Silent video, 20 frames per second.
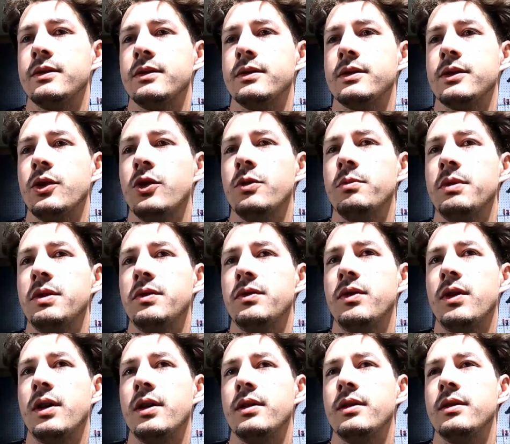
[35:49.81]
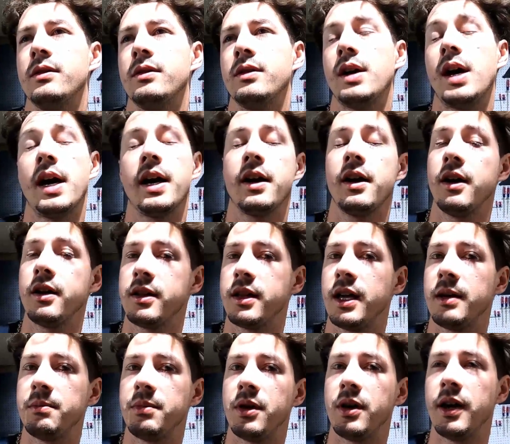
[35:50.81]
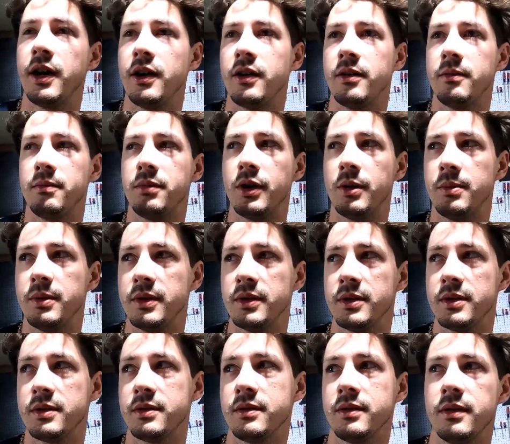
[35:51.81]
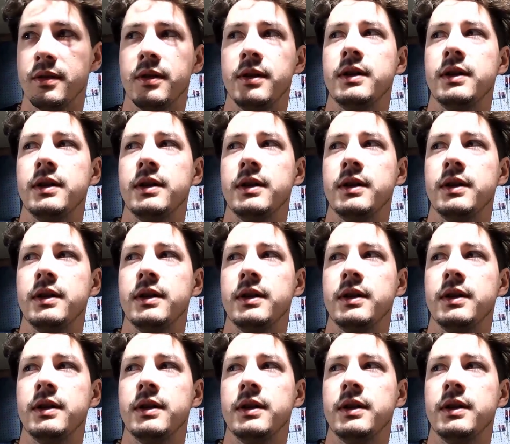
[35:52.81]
So it'd be fun. I cut that part out on purpose